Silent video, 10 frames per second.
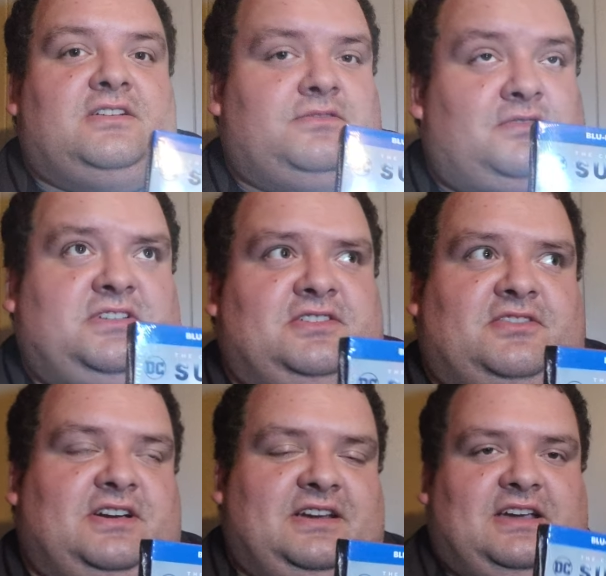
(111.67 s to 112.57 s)
Really
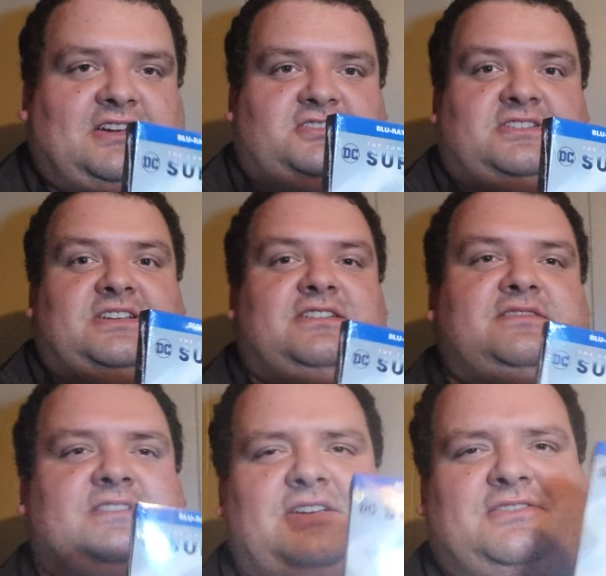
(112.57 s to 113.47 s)
great, actually.
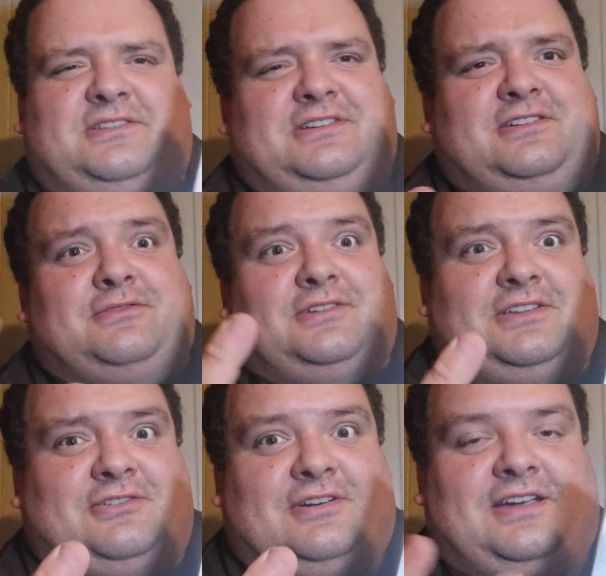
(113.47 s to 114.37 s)
Not really good, really
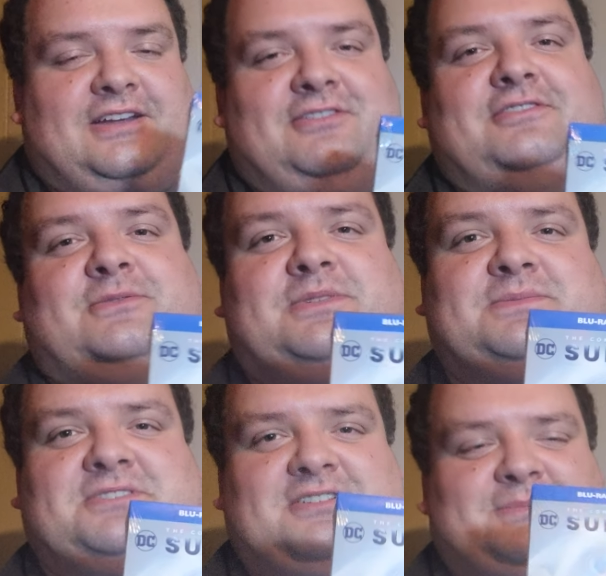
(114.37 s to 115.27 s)
great. I don't know what I'm
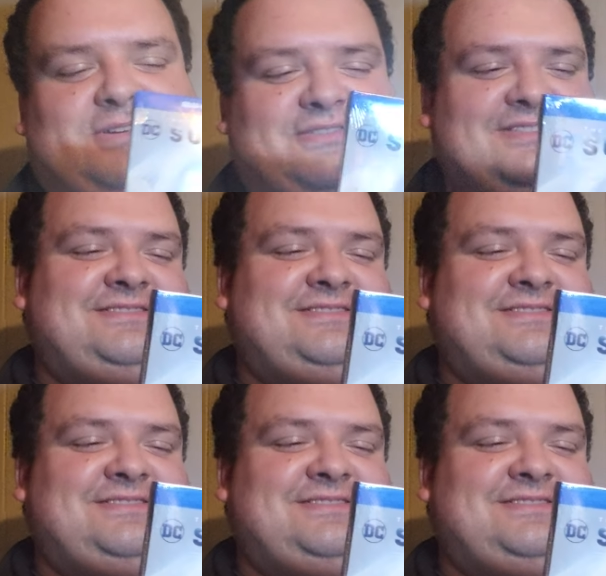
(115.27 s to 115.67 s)
talking about.